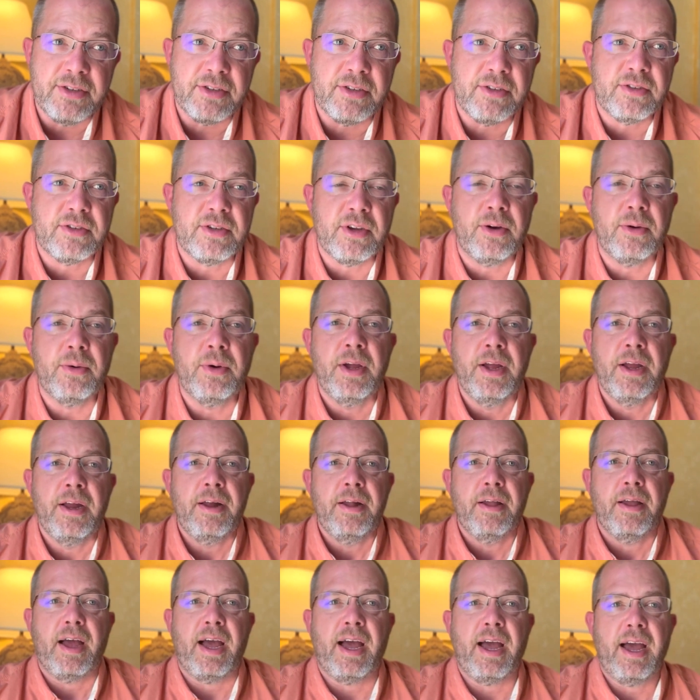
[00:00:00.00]
And so
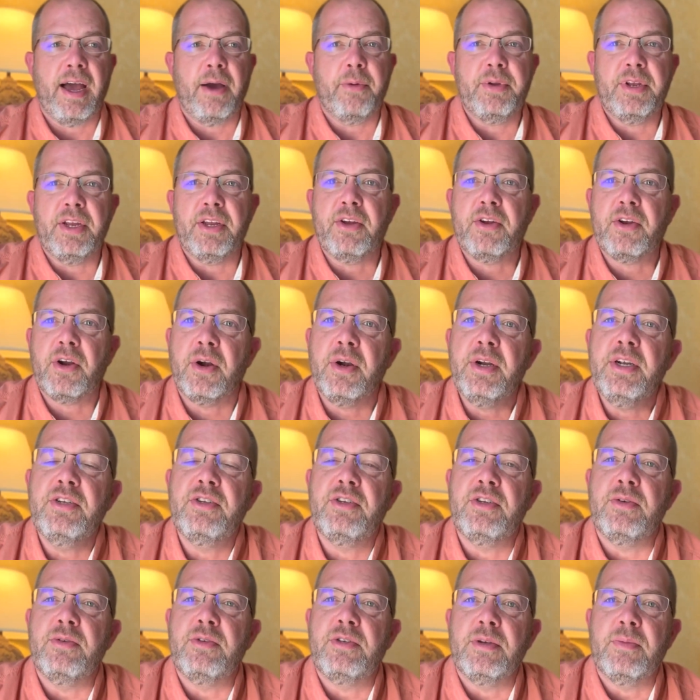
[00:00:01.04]
I would
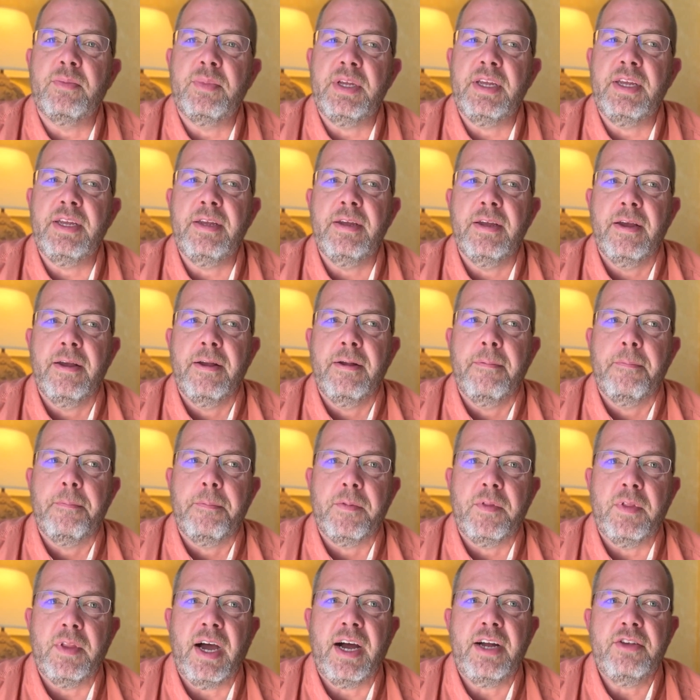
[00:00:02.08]
encourage you to be
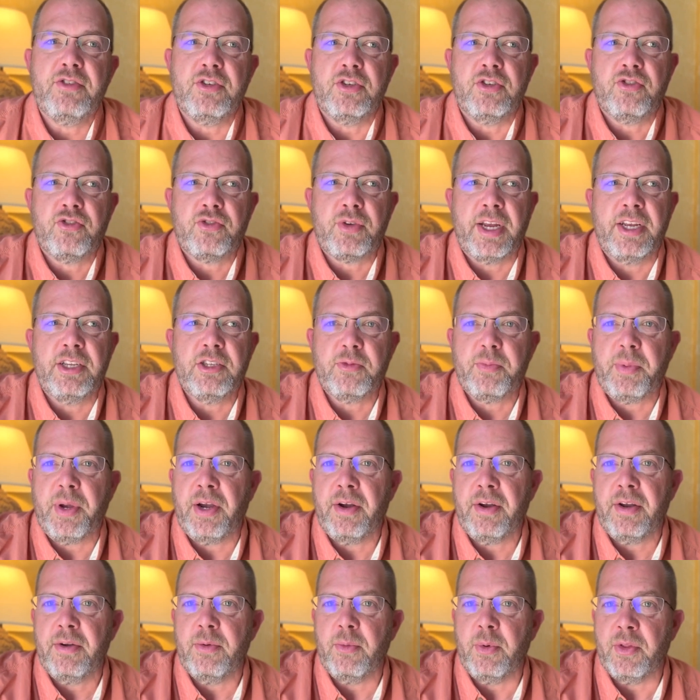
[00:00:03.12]
not just
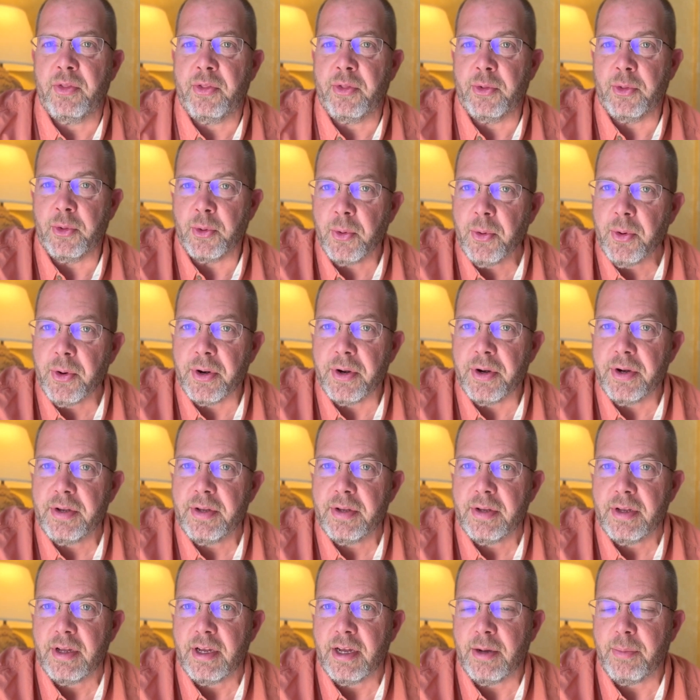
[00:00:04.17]
transparent with the Lord
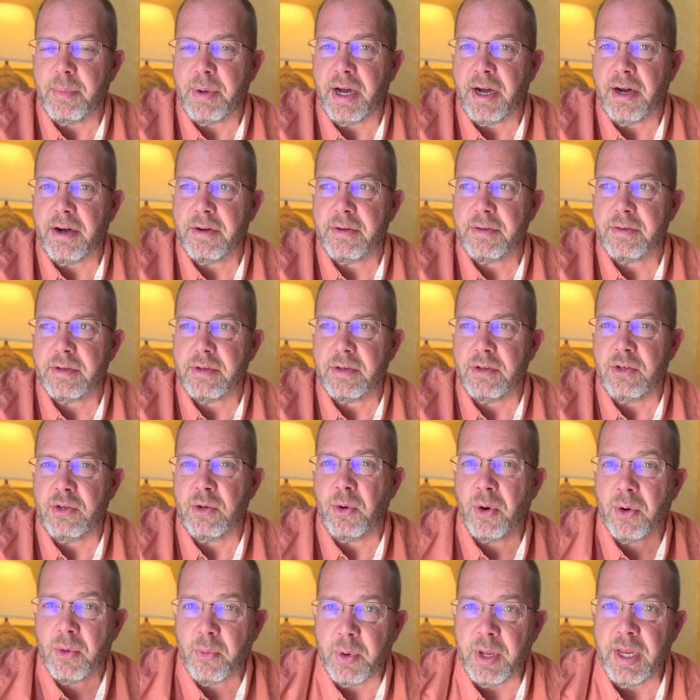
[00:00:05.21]
about
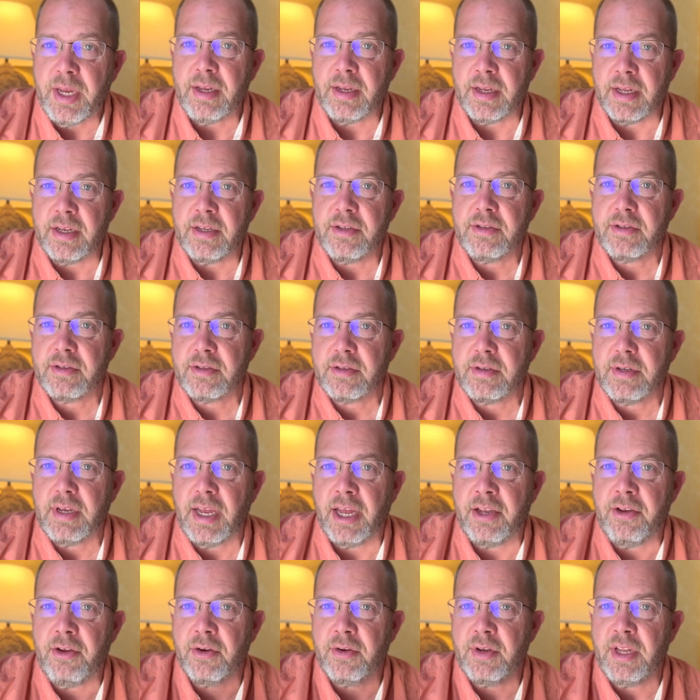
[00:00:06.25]
your weakness
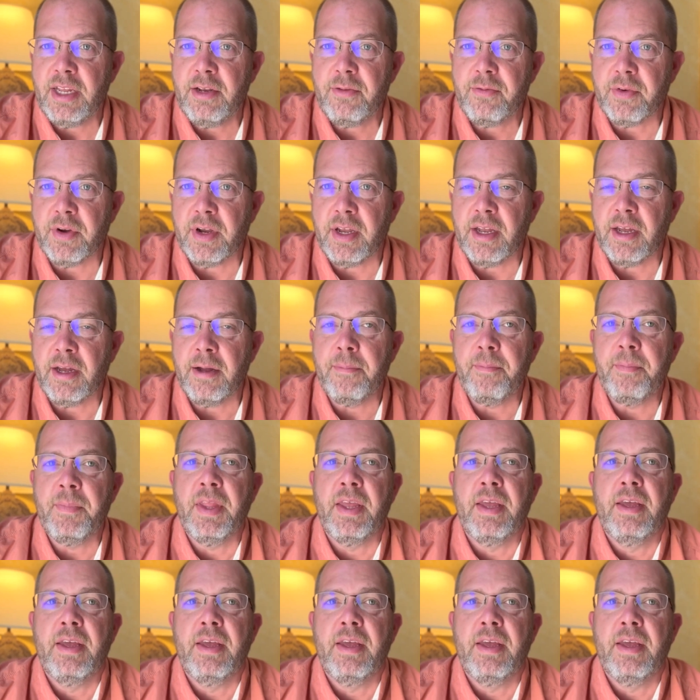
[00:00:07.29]
and your need for Him,